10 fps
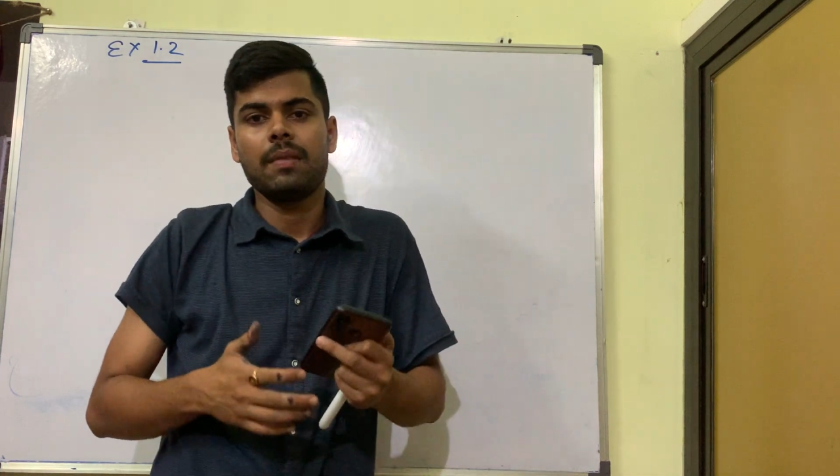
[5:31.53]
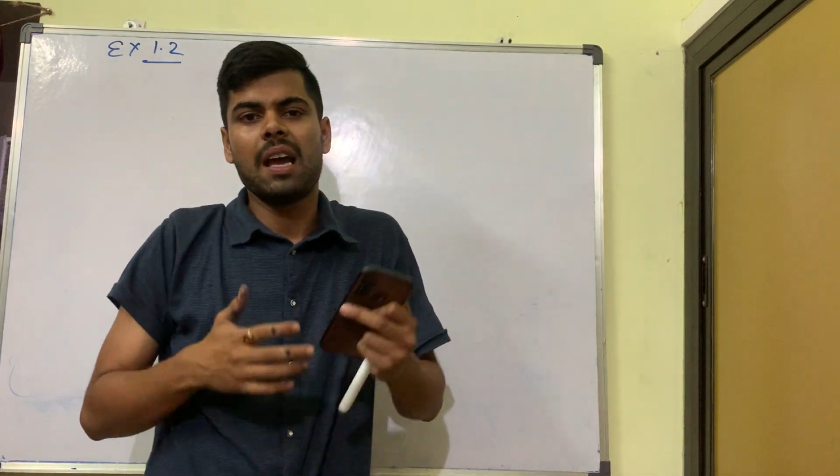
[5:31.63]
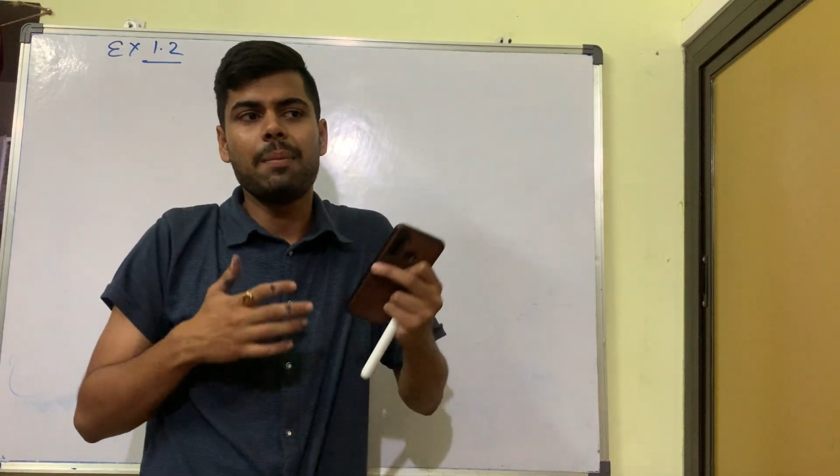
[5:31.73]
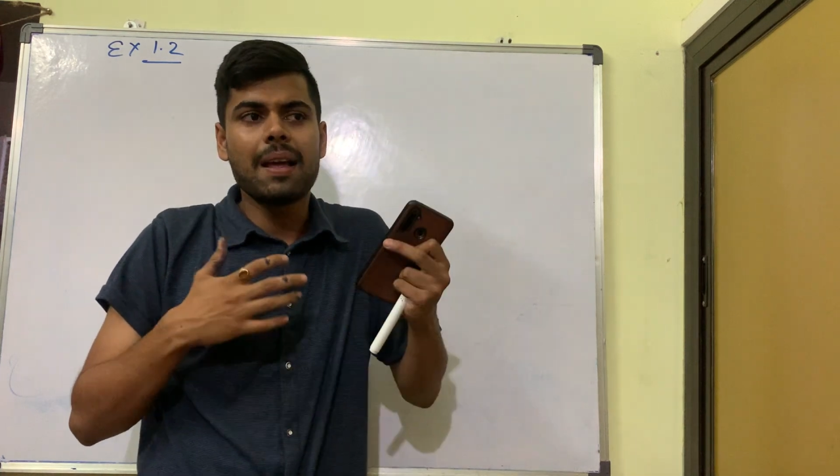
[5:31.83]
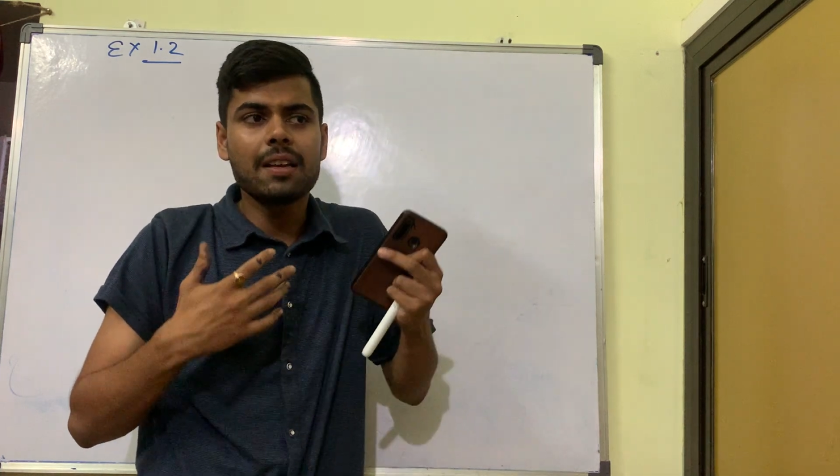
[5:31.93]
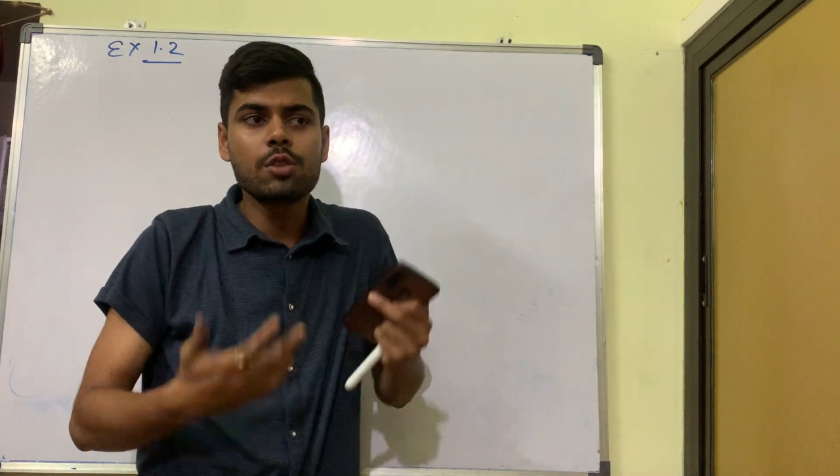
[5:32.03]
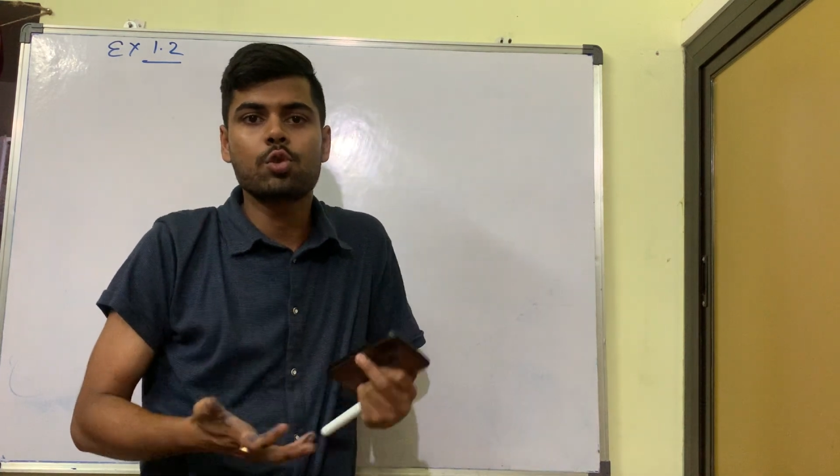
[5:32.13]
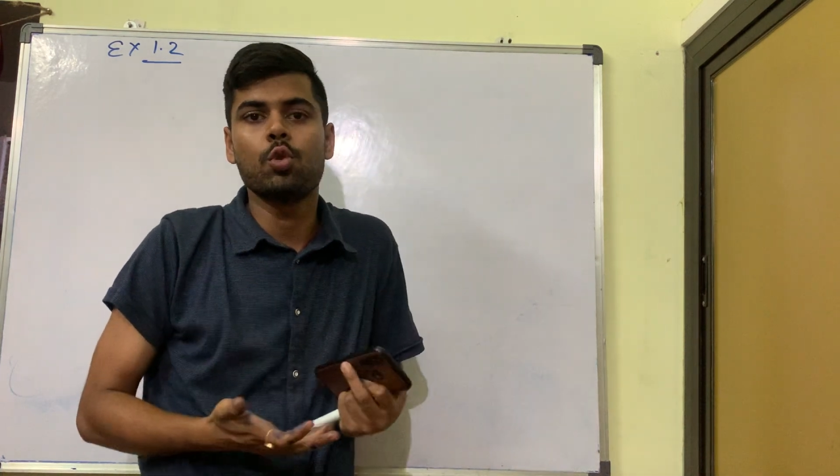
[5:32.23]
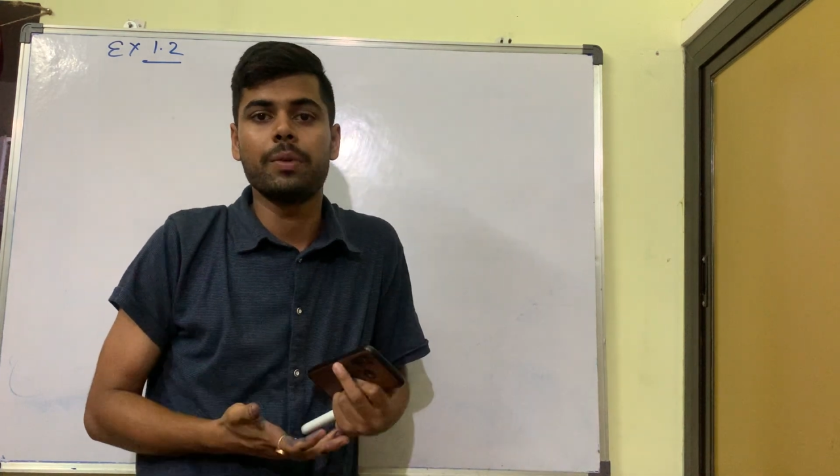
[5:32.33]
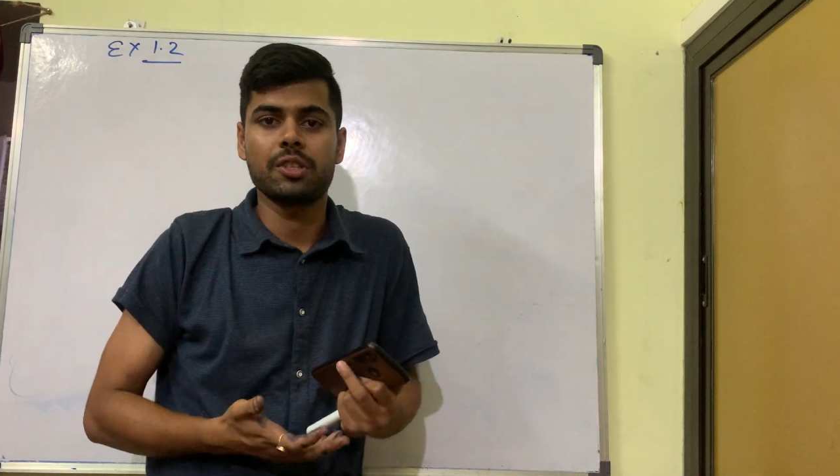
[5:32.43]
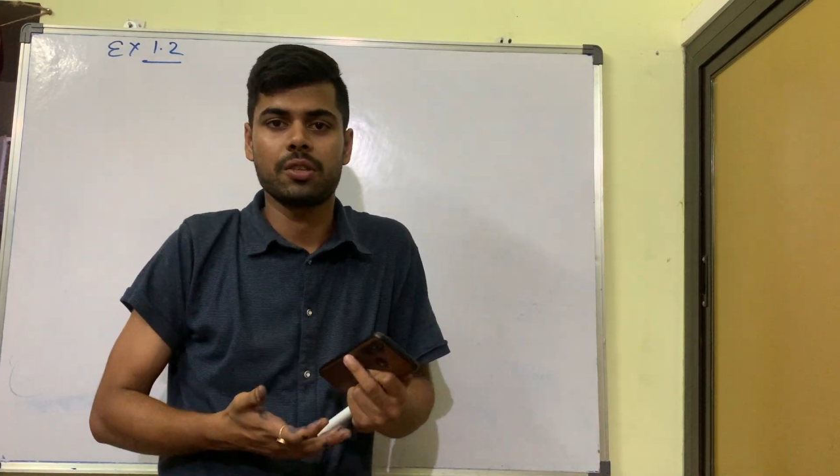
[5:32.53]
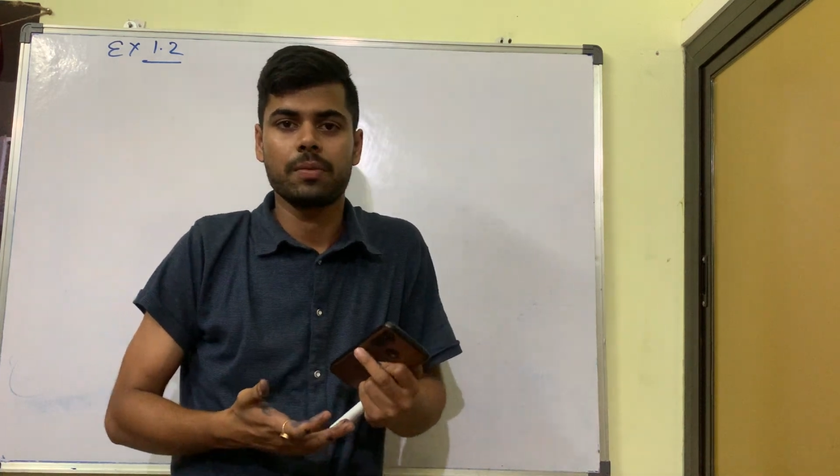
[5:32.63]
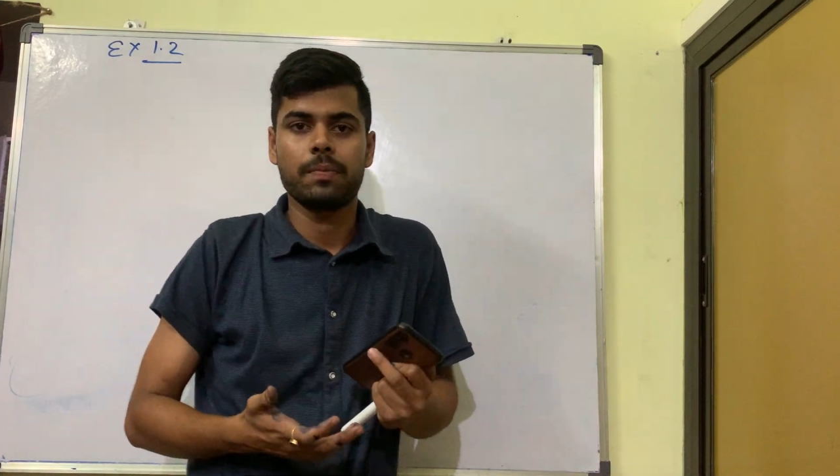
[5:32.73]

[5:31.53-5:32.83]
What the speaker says: I am lacking so much.